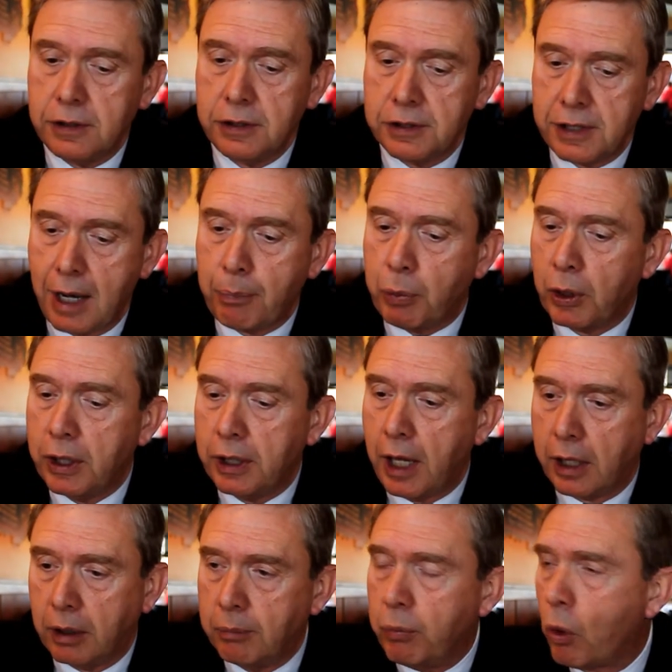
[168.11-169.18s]
separate
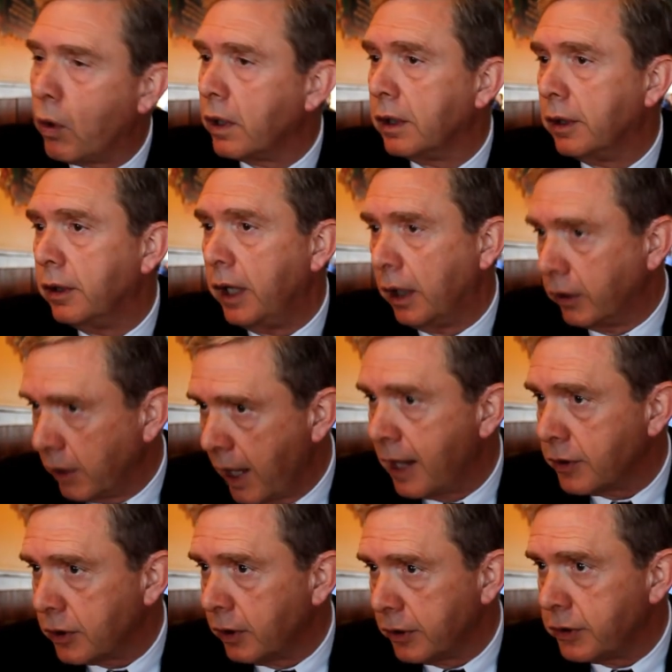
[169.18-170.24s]
and important
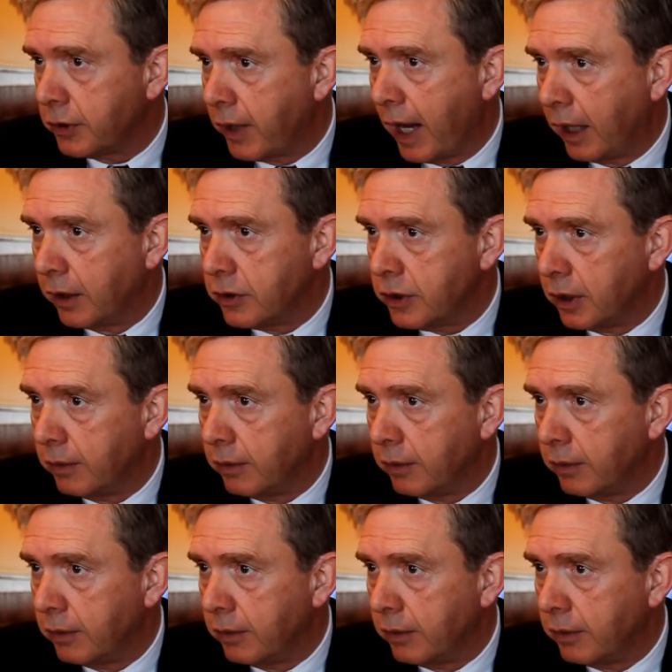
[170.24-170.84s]
international strategy.